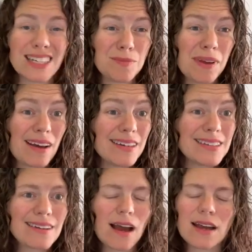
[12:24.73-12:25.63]
And to be
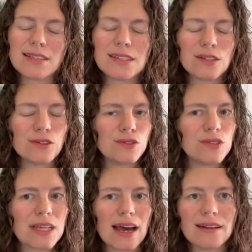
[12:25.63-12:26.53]
honest, I still
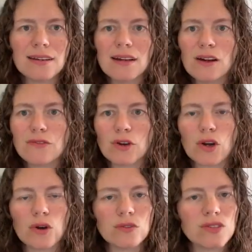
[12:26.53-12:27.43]
use that for
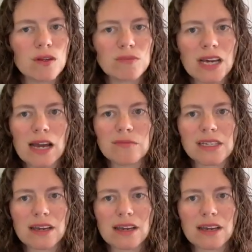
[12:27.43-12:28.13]
code sometimes.